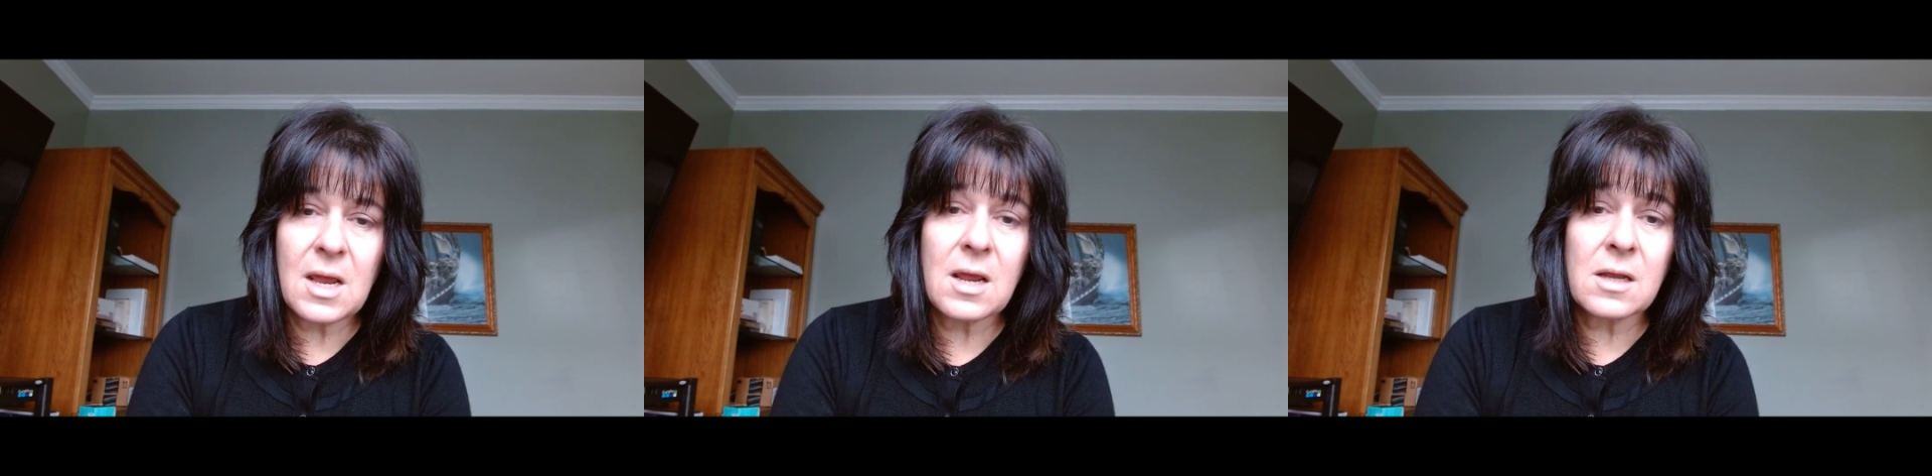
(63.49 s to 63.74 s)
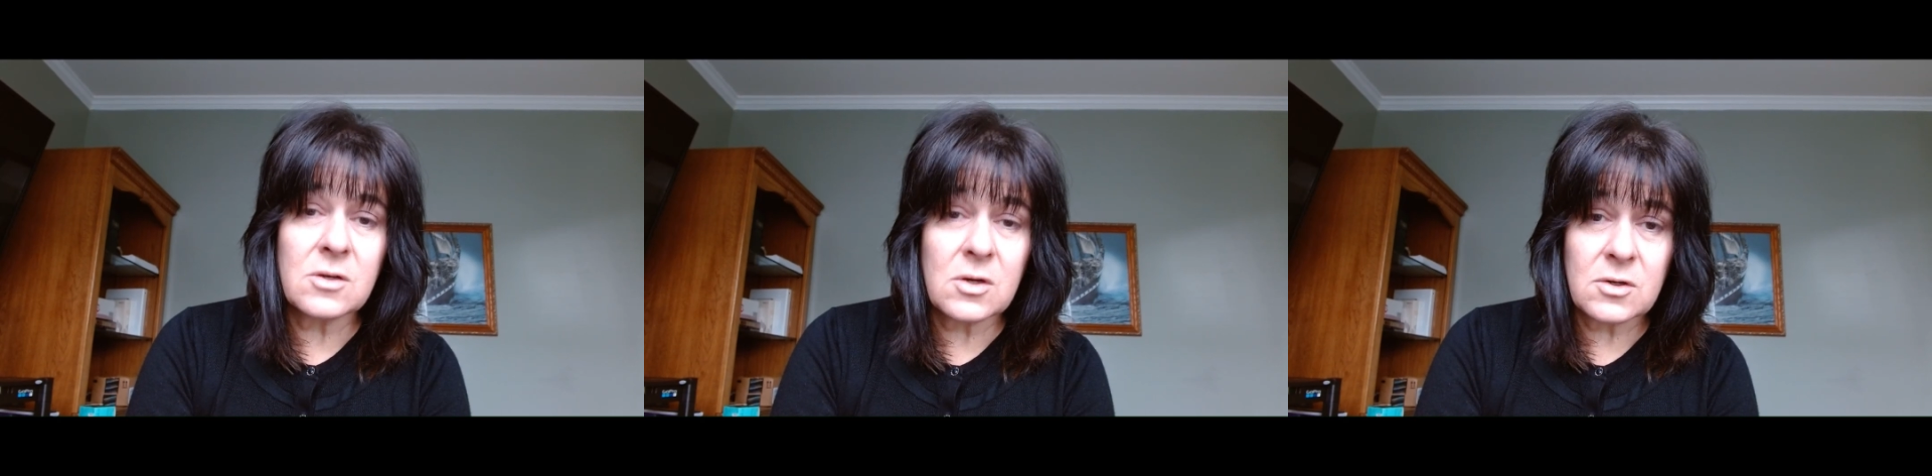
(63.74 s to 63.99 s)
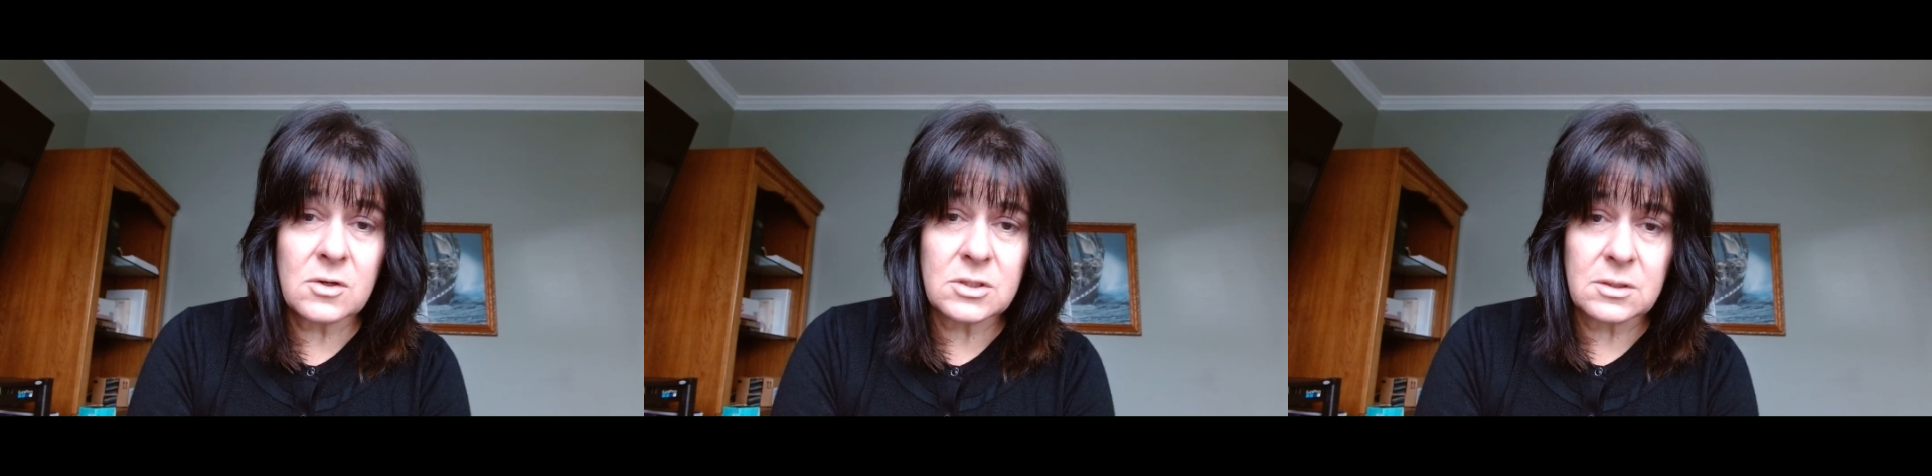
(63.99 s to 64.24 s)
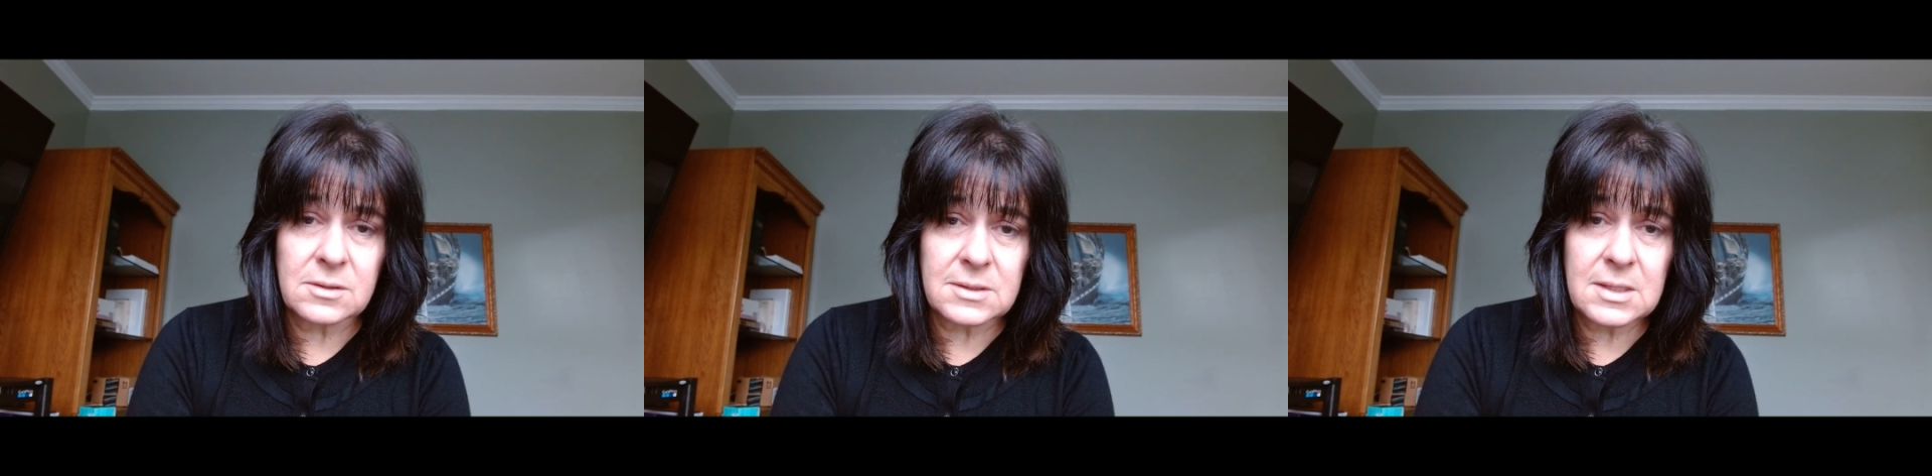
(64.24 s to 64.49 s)
and your
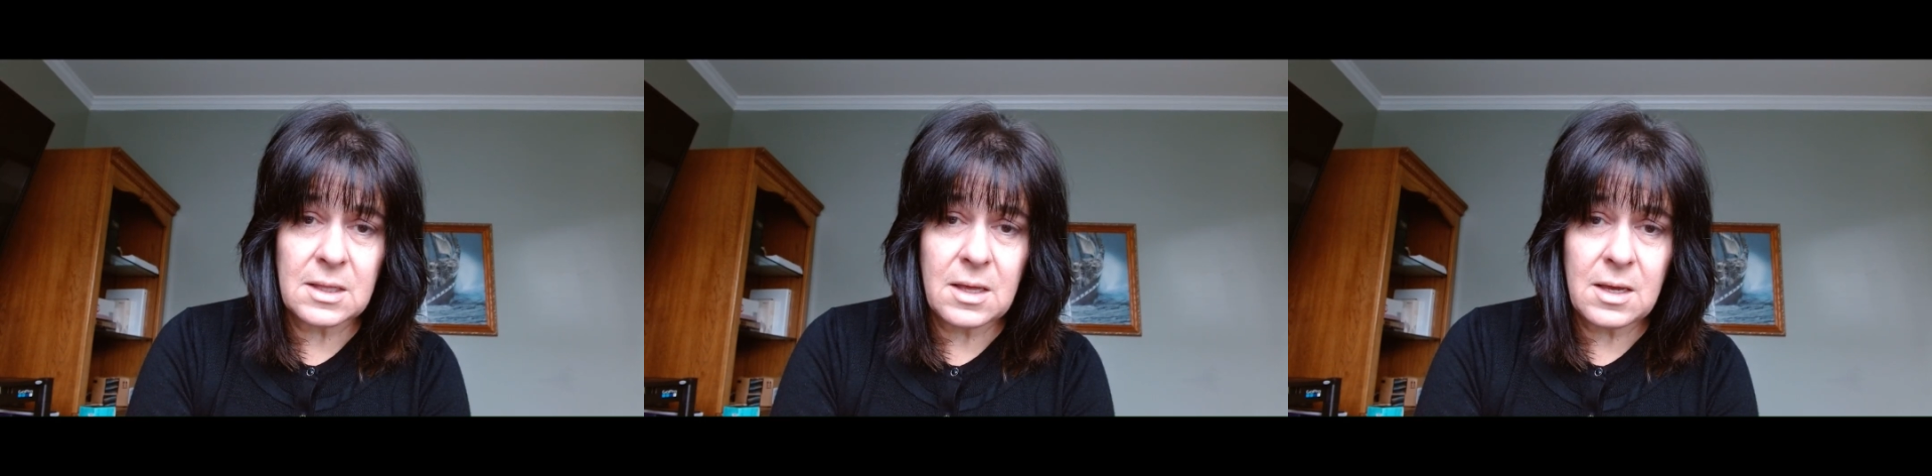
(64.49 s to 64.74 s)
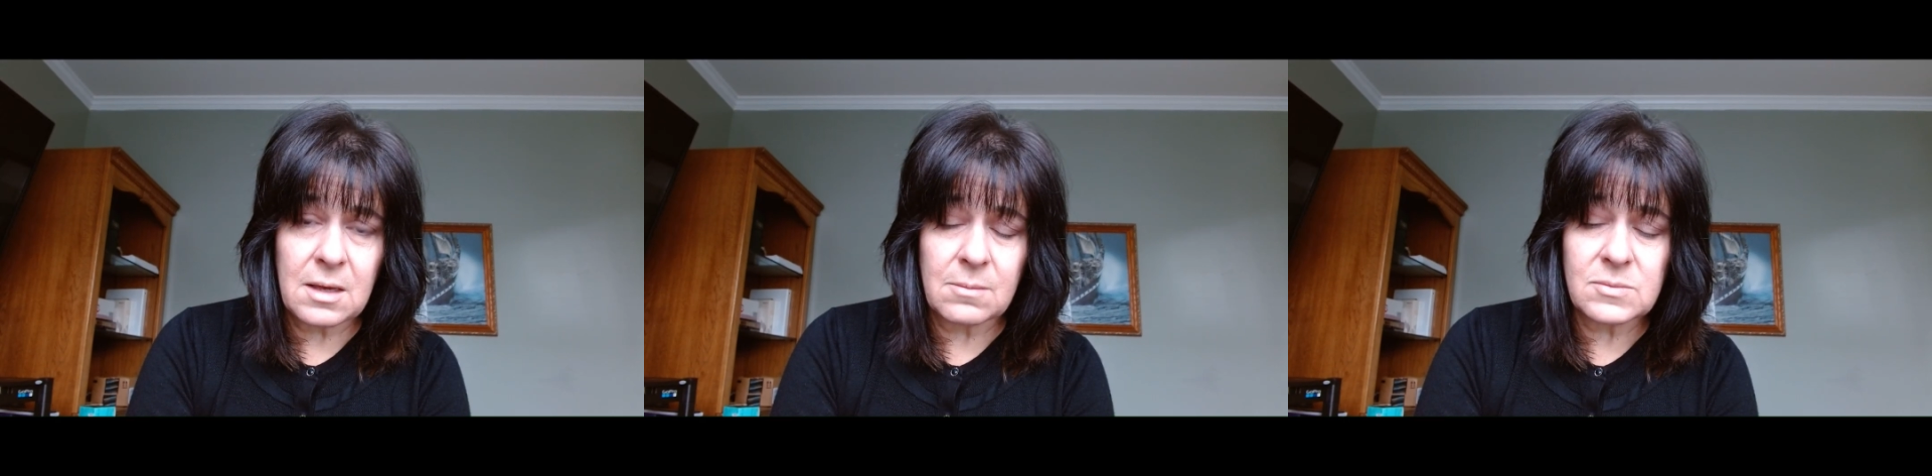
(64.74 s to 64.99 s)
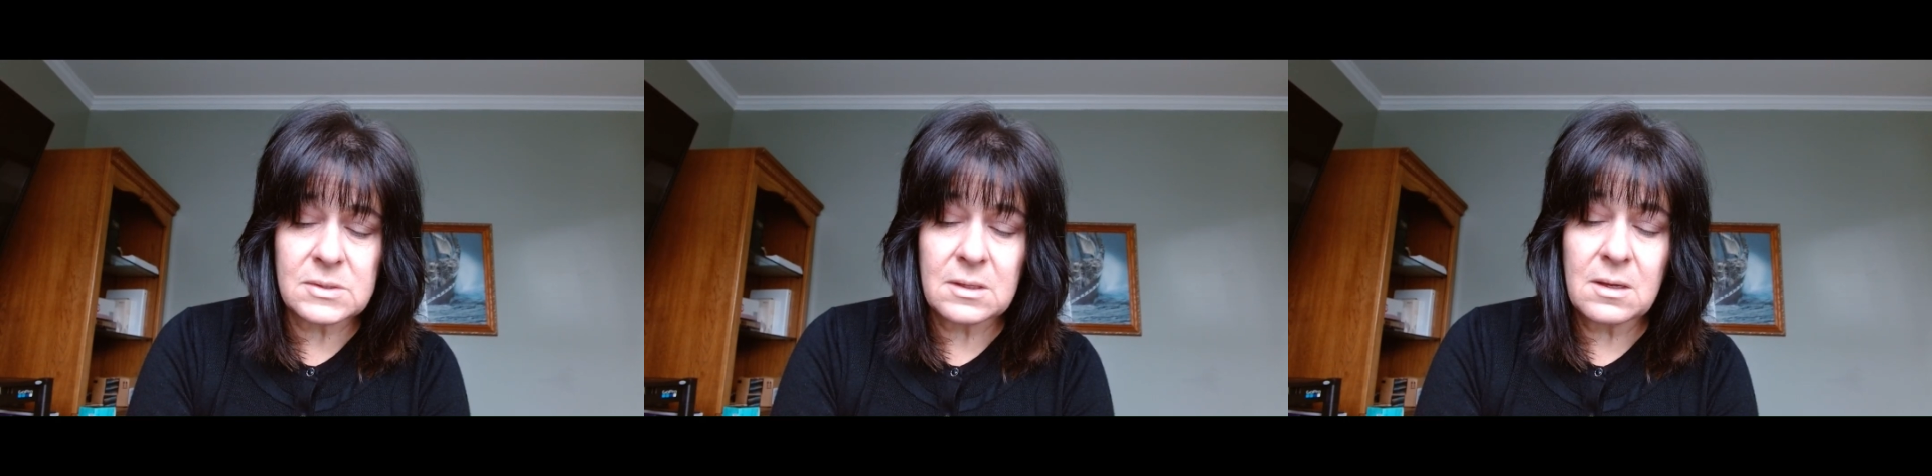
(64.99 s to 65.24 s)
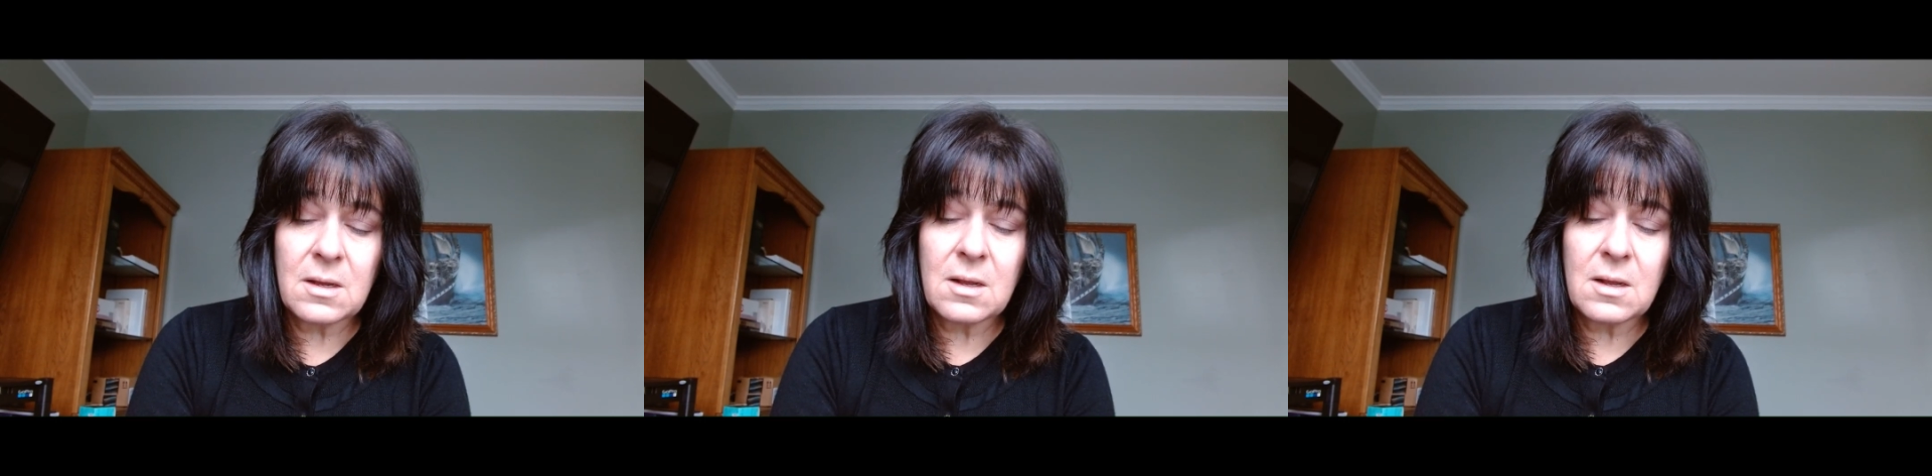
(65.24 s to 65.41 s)
insurance claims.